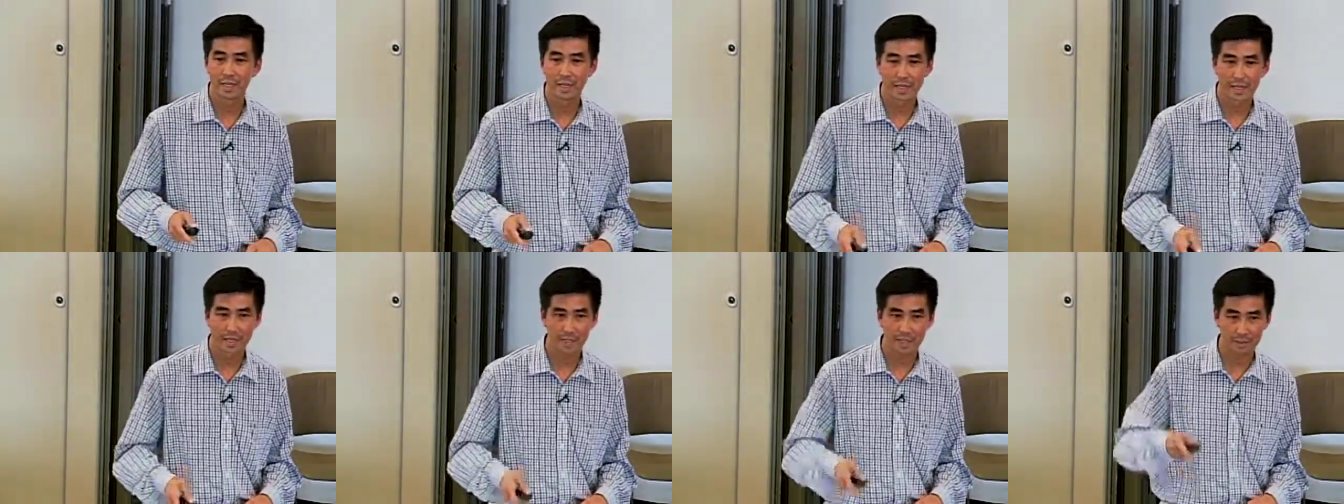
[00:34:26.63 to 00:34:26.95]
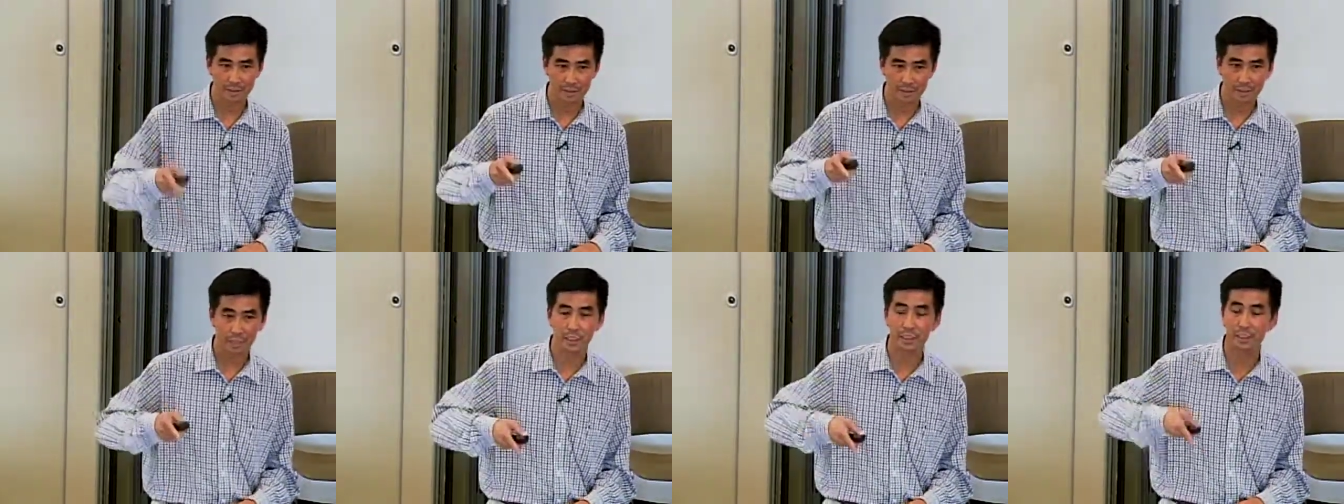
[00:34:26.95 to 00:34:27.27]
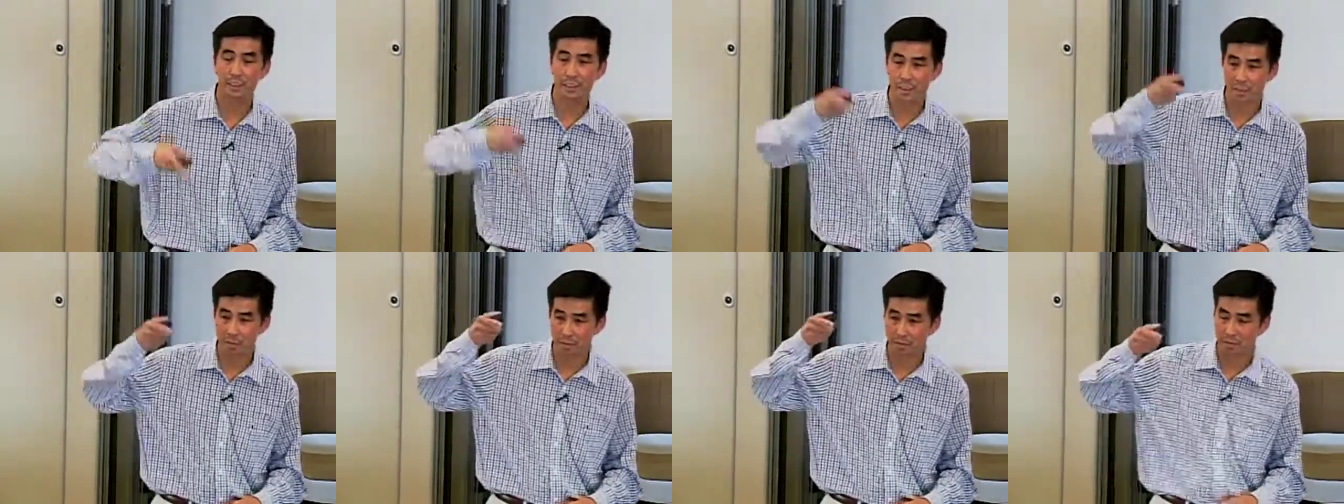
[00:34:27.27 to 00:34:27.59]
and the
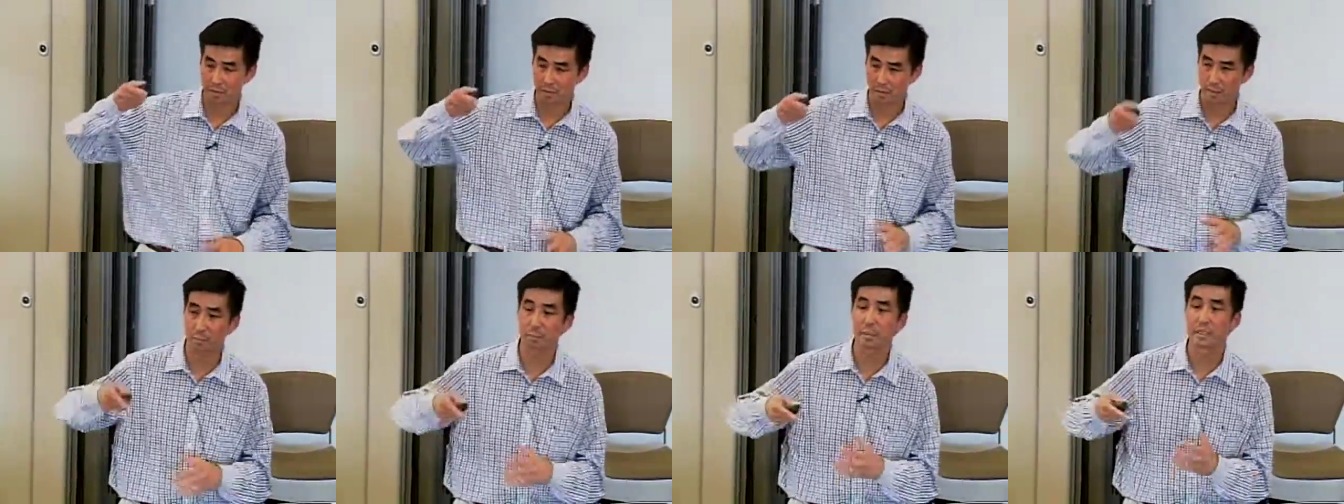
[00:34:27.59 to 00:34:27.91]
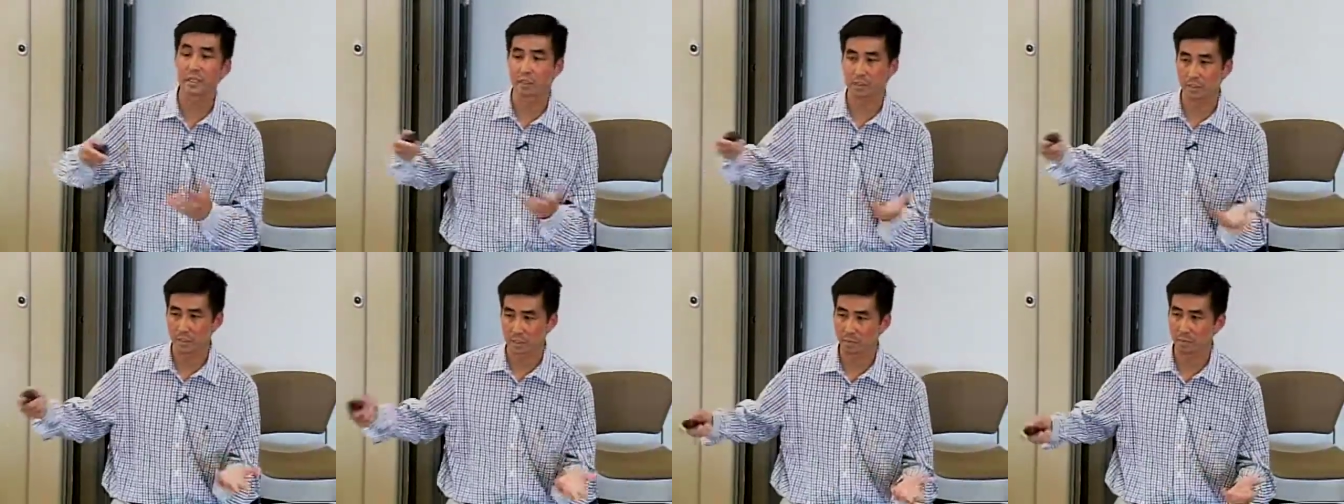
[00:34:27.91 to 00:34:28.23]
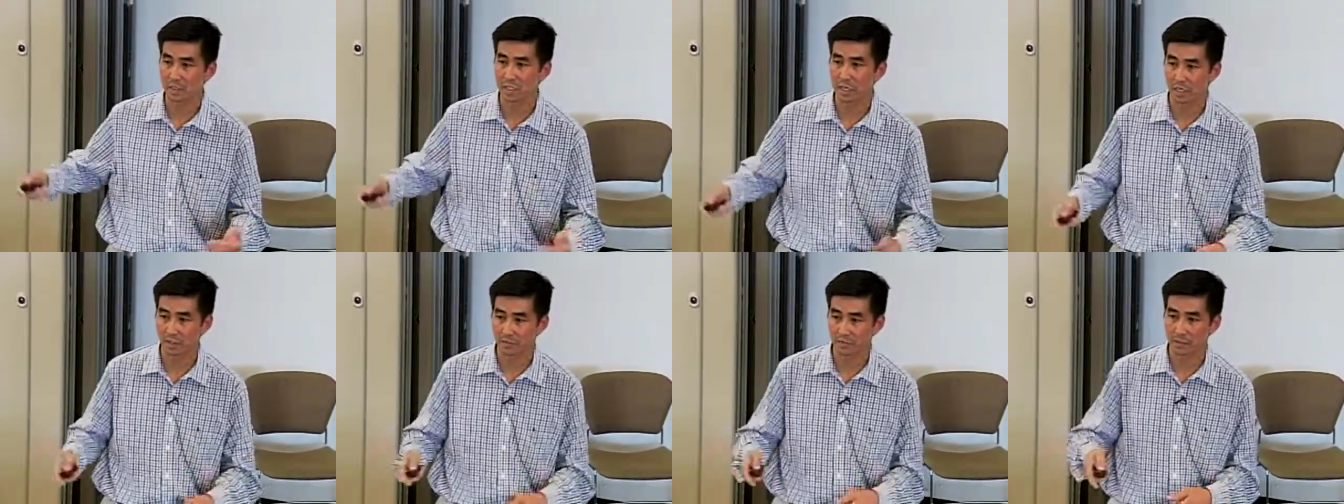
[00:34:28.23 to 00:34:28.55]
kids, the, peers
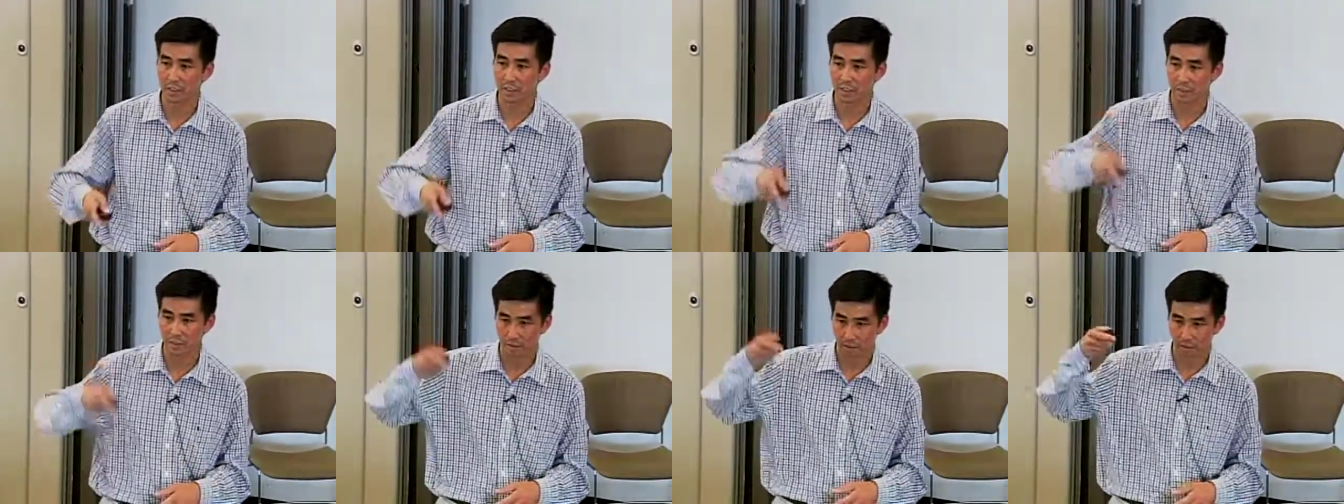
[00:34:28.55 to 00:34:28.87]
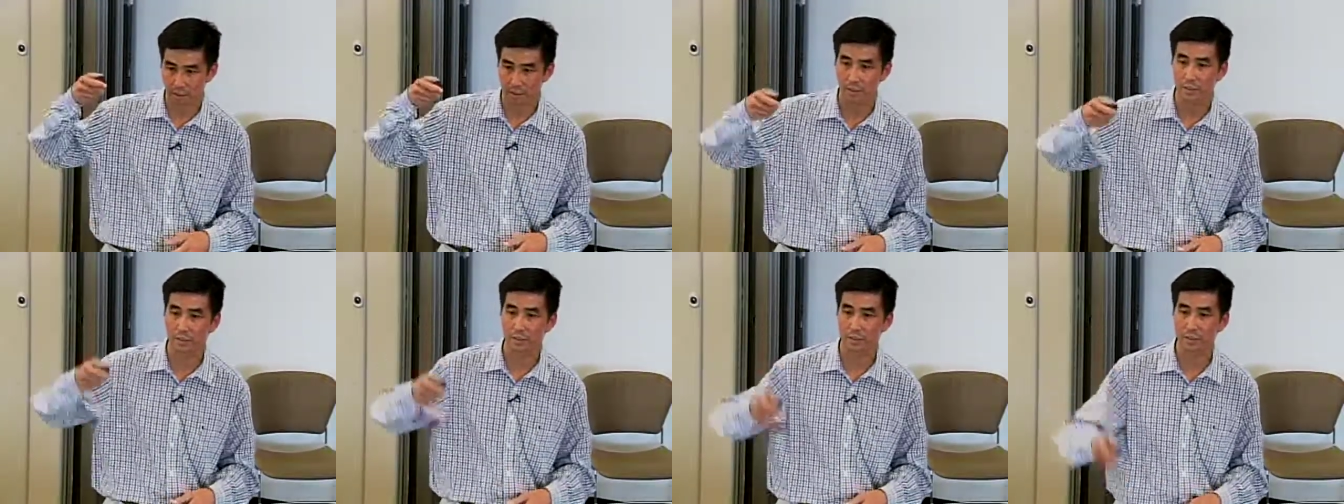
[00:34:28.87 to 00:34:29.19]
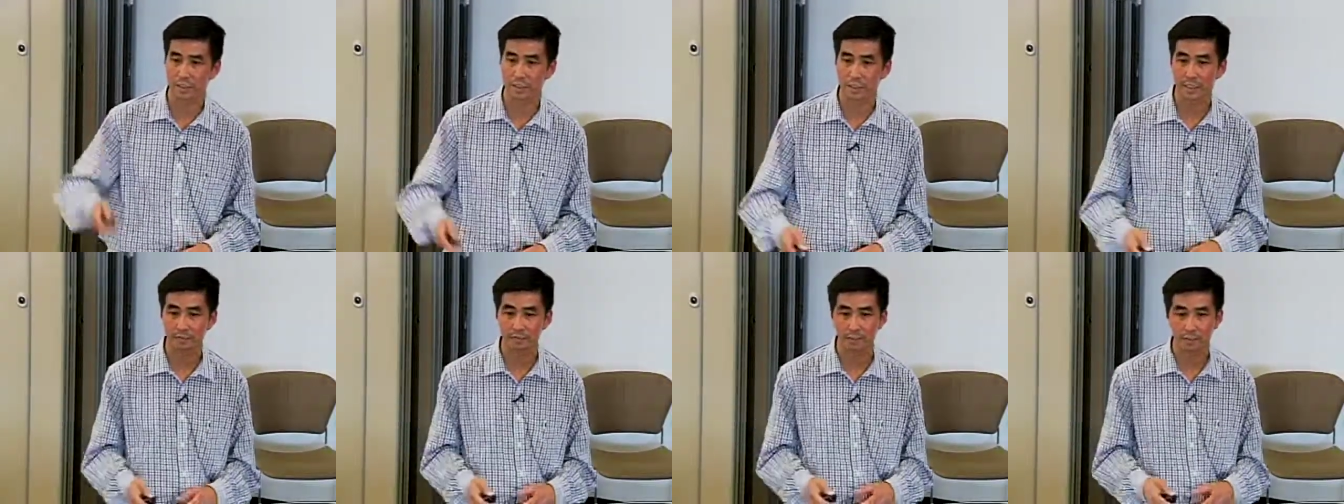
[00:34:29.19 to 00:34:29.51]
themselves can, can notice
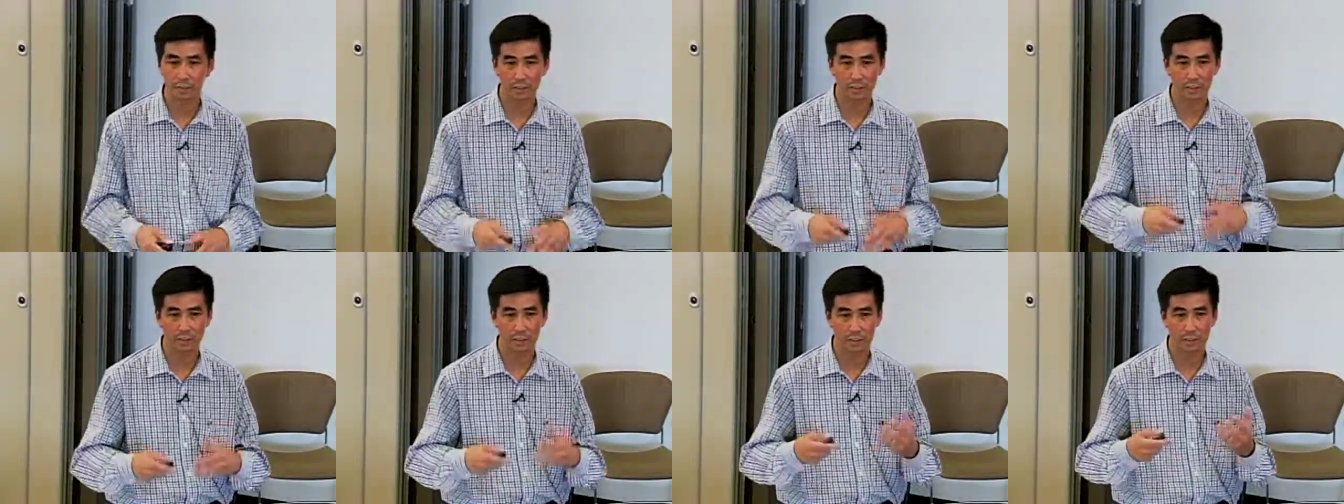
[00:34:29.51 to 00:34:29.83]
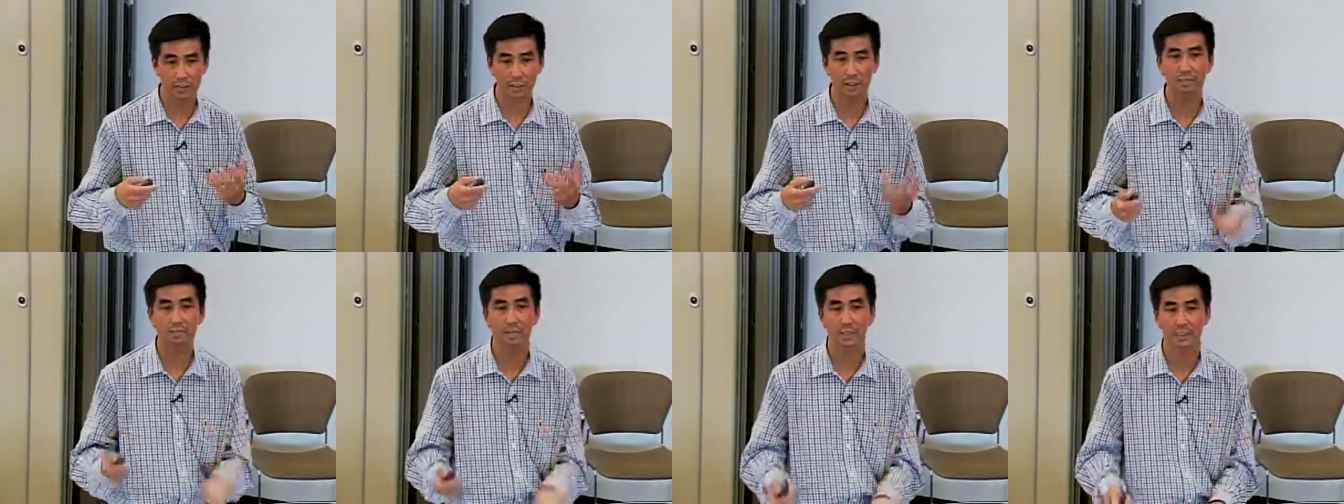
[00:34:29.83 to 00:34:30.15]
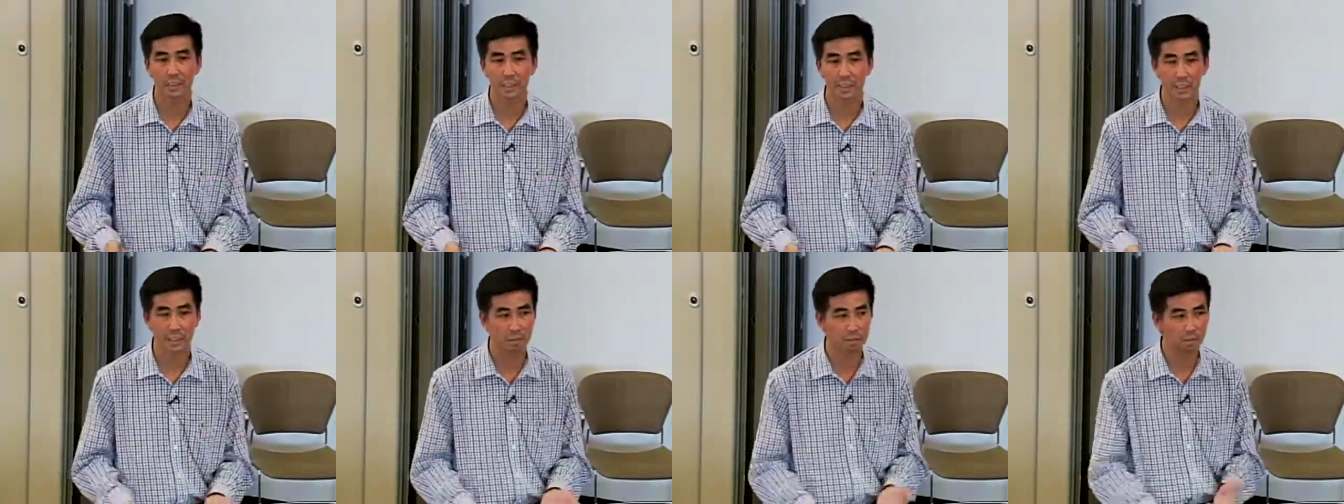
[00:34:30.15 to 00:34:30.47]
a difference or they, they
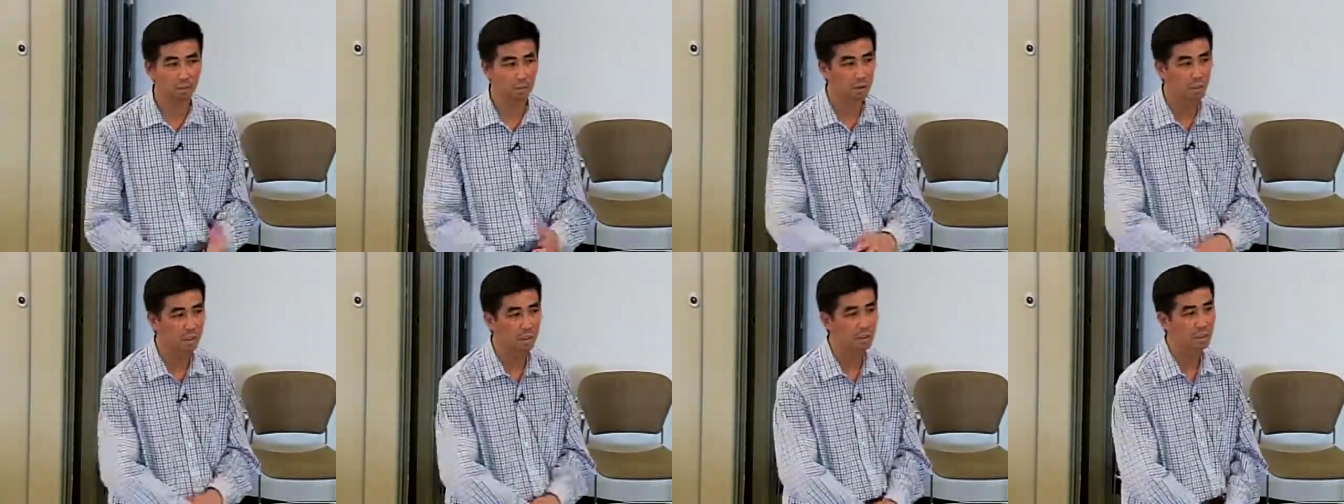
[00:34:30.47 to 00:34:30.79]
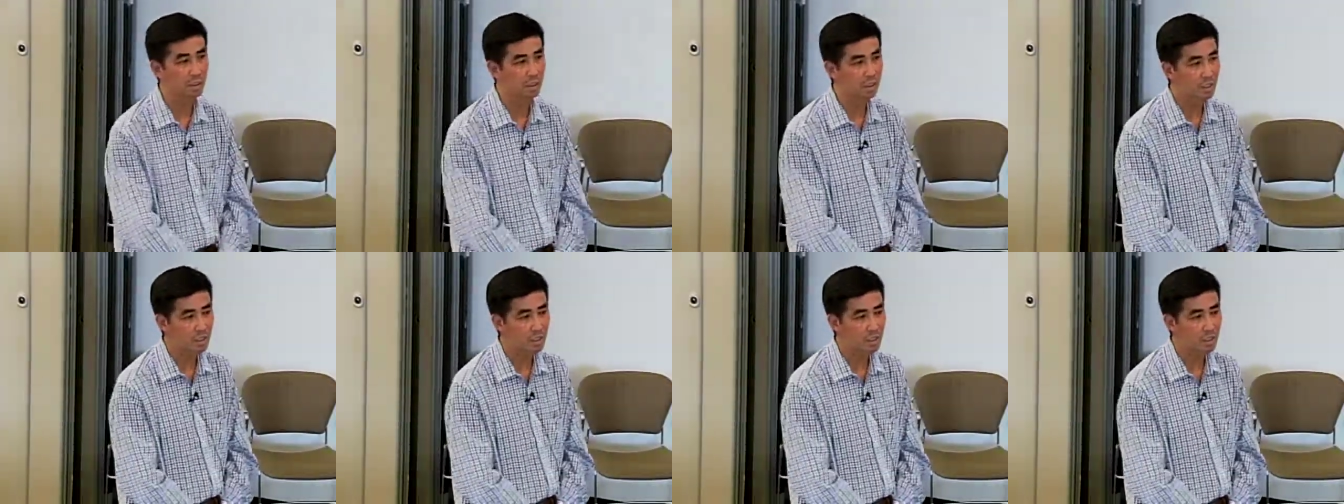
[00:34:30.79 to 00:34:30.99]
find the kid more,